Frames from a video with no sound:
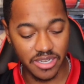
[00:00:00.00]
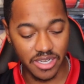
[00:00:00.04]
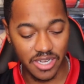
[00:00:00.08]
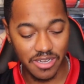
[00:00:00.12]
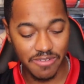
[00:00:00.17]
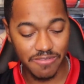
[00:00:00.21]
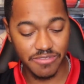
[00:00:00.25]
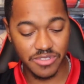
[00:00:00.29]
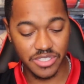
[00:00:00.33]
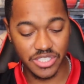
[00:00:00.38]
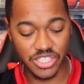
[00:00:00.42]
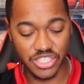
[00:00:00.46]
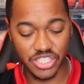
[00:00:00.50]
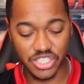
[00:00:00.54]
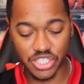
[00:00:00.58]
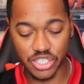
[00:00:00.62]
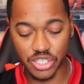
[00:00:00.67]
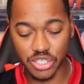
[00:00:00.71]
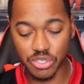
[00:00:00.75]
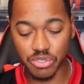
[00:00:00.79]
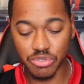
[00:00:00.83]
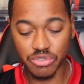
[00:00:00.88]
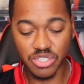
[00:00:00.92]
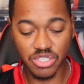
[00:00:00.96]
of the
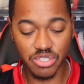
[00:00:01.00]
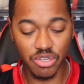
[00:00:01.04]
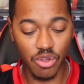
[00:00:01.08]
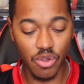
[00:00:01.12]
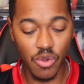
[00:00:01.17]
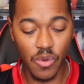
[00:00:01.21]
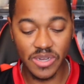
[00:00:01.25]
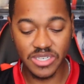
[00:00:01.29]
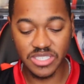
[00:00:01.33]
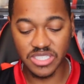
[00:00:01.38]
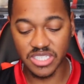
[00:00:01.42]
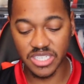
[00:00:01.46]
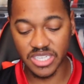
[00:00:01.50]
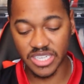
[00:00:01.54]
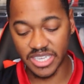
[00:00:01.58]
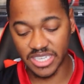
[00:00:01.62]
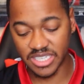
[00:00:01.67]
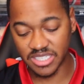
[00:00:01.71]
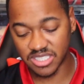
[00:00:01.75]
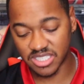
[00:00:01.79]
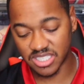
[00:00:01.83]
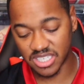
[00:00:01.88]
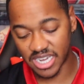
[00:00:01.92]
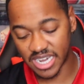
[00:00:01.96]
shoe. So going to the
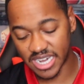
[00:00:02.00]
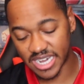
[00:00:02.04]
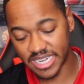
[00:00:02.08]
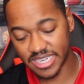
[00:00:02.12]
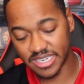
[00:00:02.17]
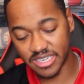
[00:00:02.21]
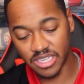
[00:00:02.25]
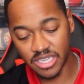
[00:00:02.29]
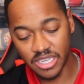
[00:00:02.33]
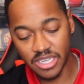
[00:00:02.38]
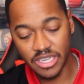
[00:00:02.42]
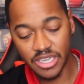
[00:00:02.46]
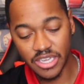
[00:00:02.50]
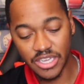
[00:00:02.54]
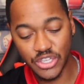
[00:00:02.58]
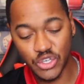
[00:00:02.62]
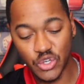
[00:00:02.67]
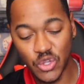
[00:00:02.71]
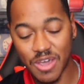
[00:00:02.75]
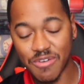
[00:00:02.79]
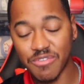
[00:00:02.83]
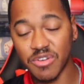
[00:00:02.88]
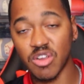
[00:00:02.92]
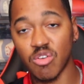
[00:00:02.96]
inside, you
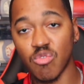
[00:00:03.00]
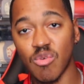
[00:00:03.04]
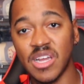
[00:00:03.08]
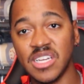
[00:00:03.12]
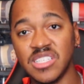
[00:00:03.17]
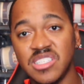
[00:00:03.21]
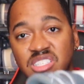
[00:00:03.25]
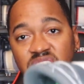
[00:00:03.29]
do have a gray